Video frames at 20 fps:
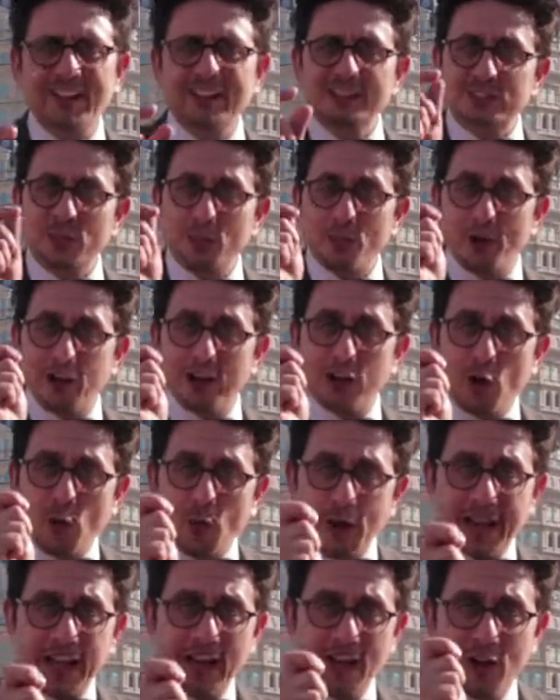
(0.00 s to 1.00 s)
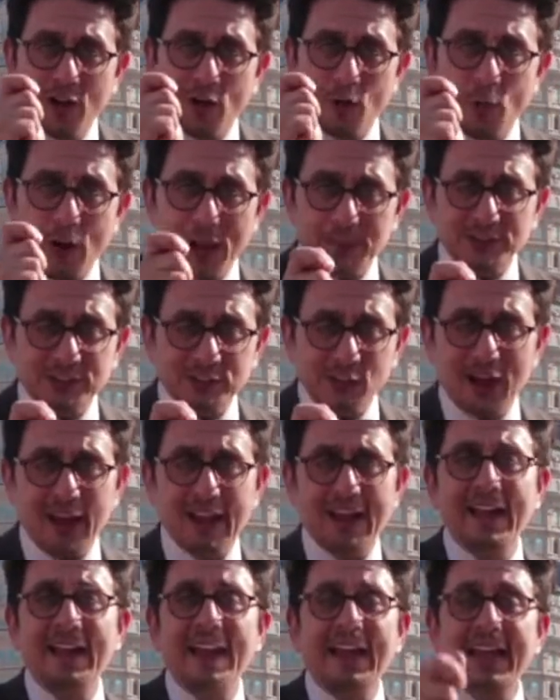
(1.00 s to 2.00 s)
So a quick
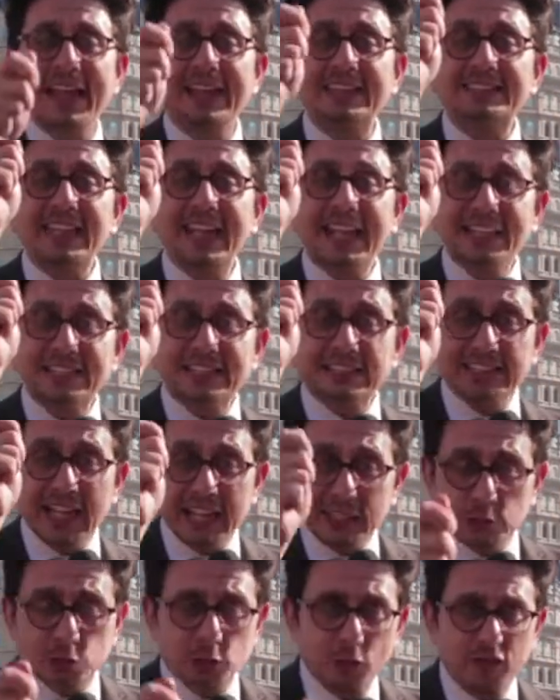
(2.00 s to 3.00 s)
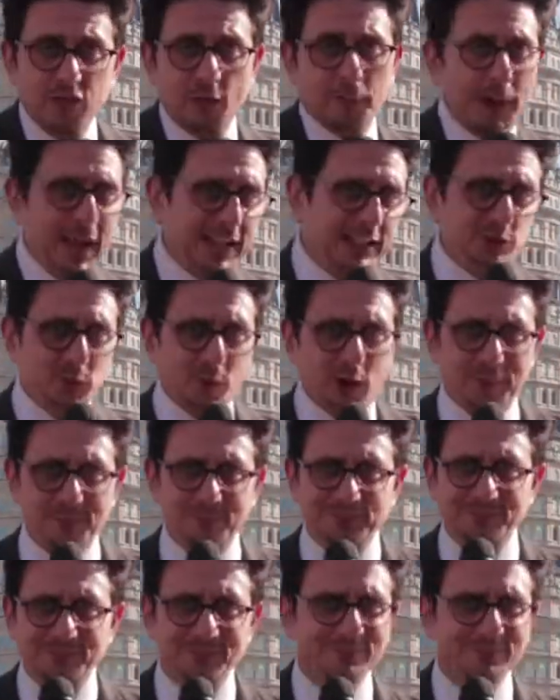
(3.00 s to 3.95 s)
website is essential for page 1.